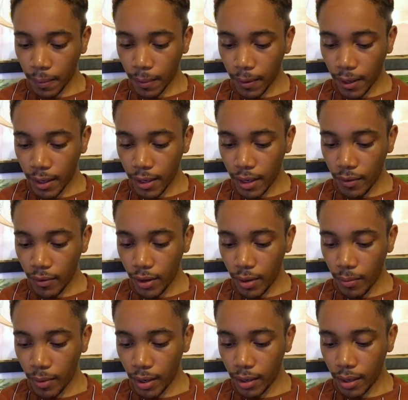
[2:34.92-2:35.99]
I never
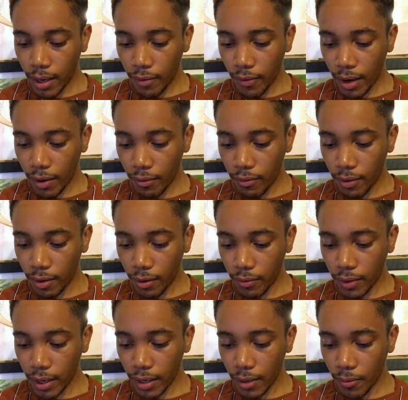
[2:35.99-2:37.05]
in my life have
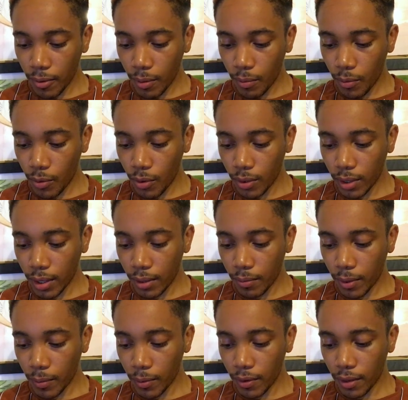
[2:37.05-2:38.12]
loved anyone more than
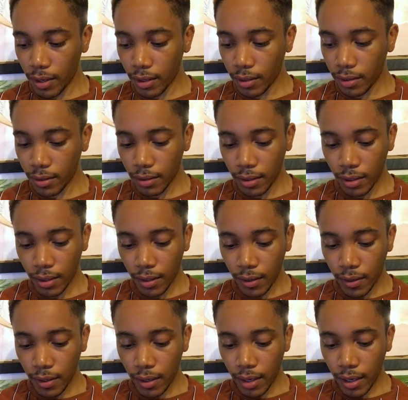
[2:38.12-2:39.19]
my mother,
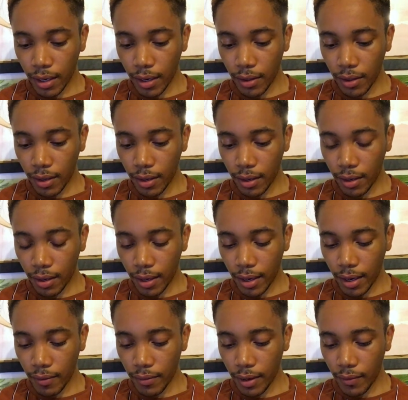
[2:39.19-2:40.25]
and I think I
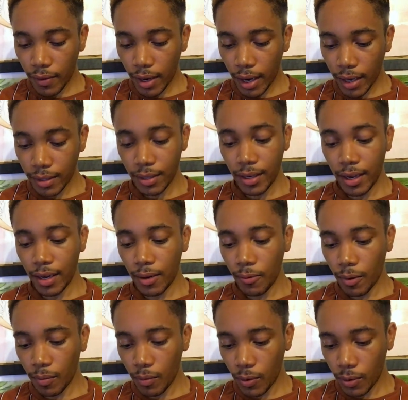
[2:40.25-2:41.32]
have never hated
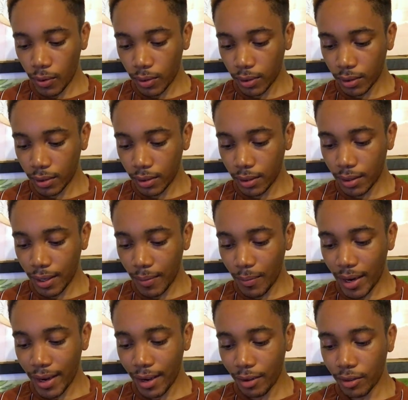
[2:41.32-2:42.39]
anyone more than
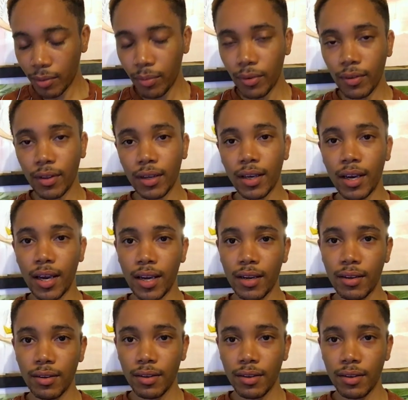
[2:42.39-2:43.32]
my elder brother, Kay.